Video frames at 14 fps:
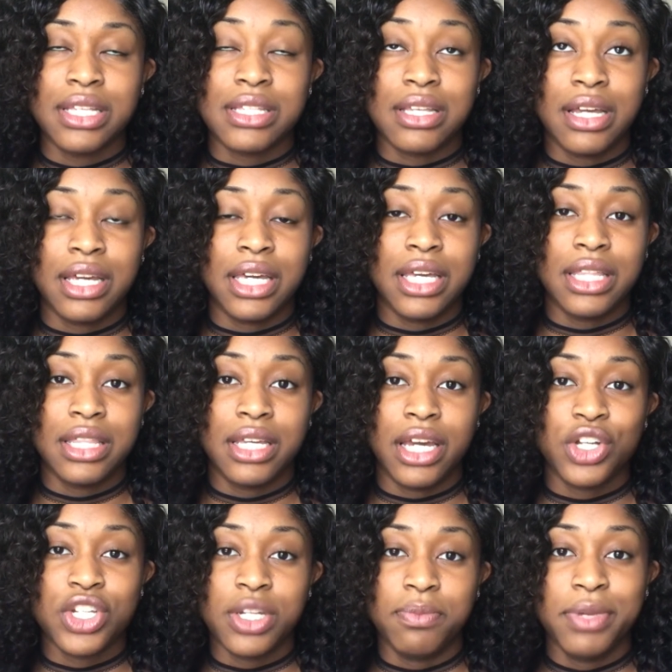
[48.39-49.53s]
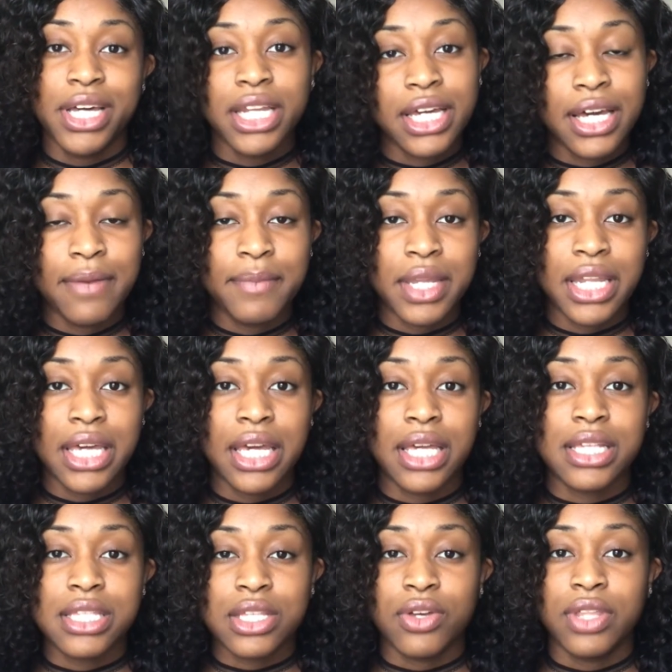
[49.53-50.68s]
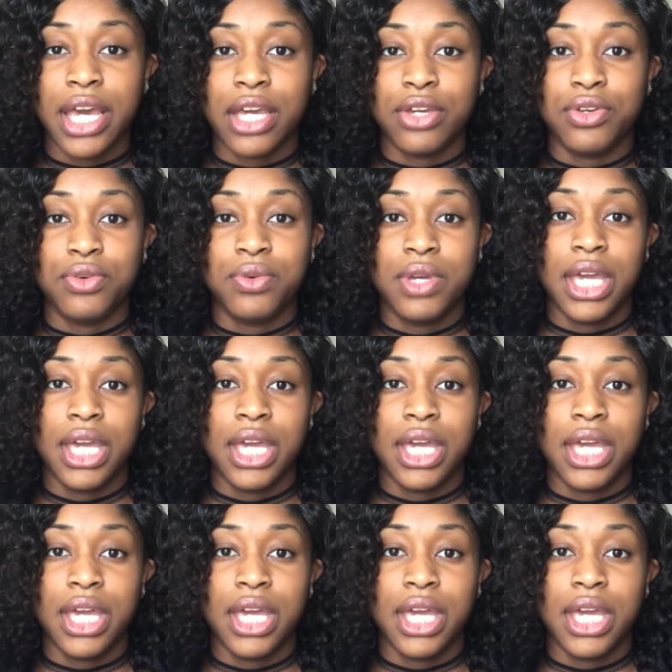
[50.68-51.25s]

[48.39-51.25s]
is going to get the extra money coming in so that you